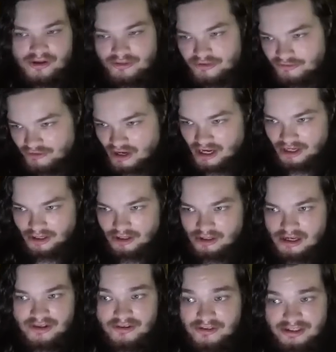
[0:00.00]
the fire.
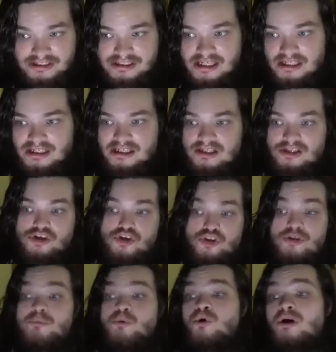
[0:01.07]
And then they send in
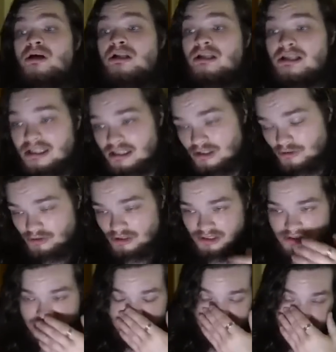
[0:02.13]
the more elite
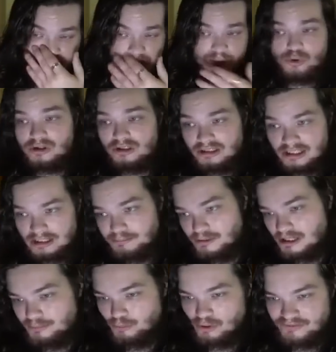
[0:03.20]
units, the more elite
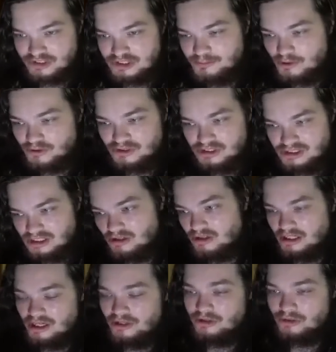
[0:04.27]
people who have experience in Syria
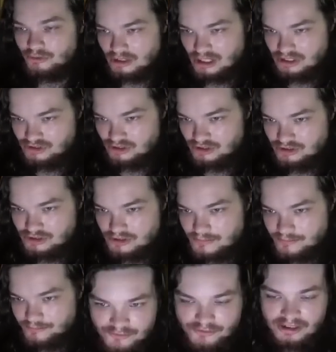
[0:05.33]
and other locations.
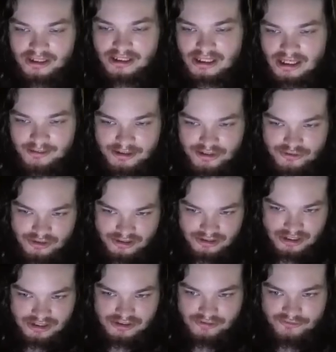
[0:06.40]
Funny comment
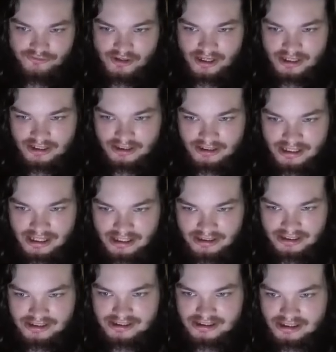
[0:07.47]
translation. Finally, at
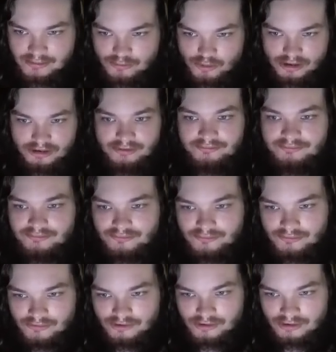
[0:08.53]
least someone
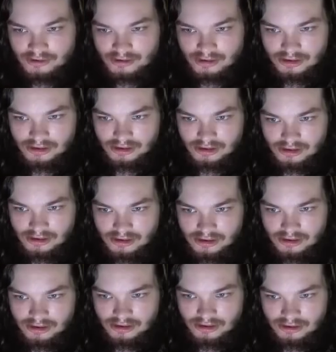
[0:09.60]

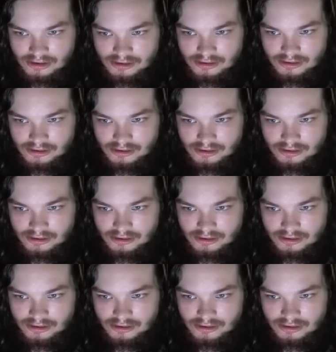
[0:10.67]
uh,